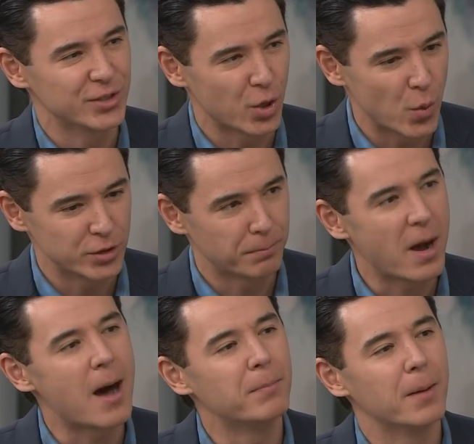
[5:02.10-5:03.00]
are going to
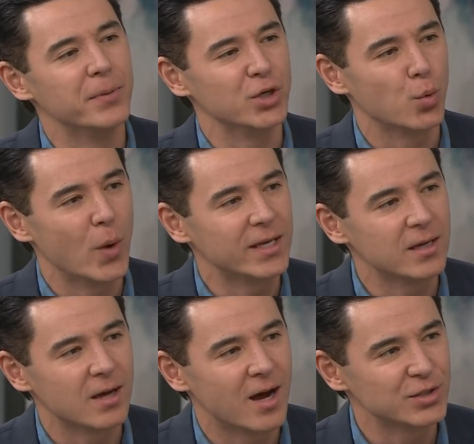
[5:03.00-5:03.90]
pop up in your
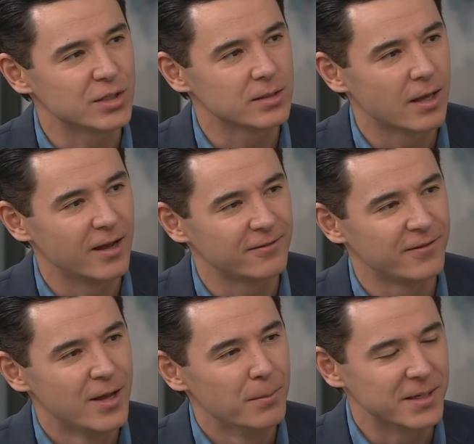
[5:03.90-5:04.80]
waking conscious life,
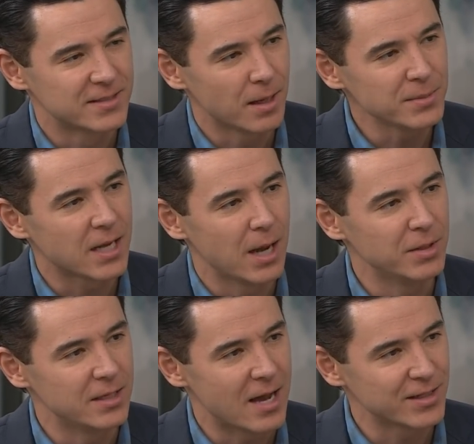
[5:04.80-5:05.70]
but sometime
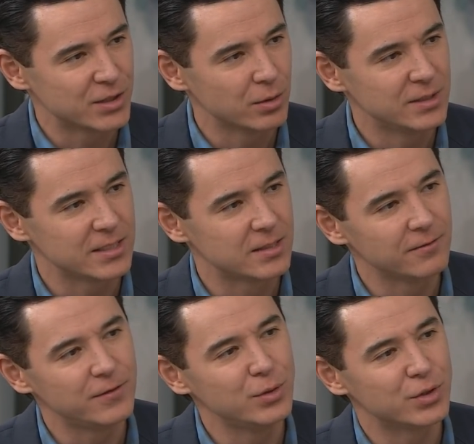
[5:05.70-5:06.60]
in the not so
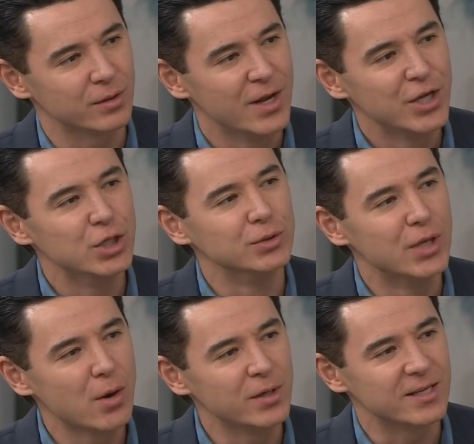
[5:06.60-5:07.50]
distant future, you'll
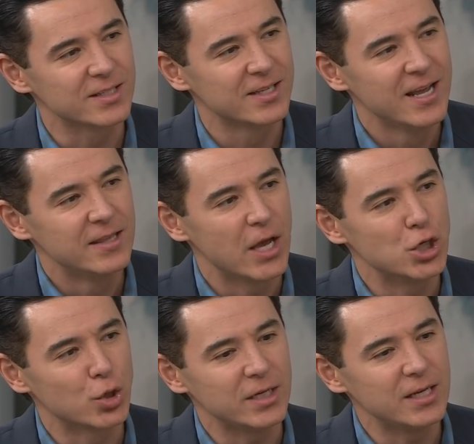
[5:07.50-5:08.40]
notice that
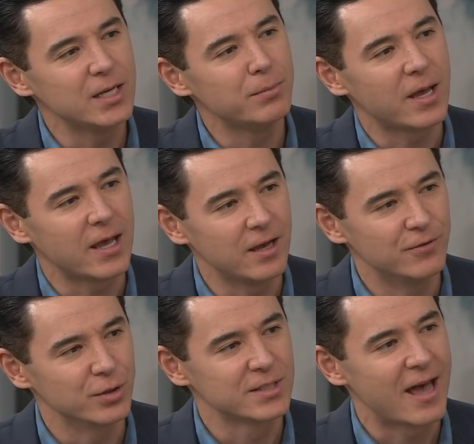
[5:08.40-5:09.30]
your eating
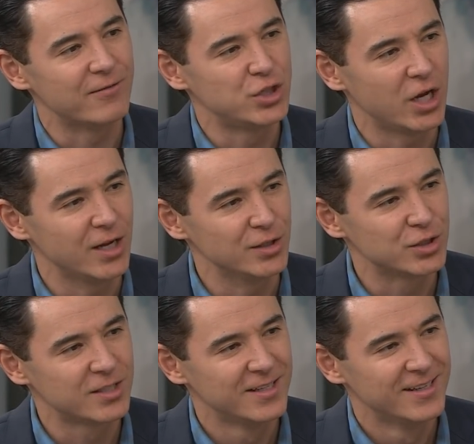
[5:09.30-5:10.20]
behaviors have changed.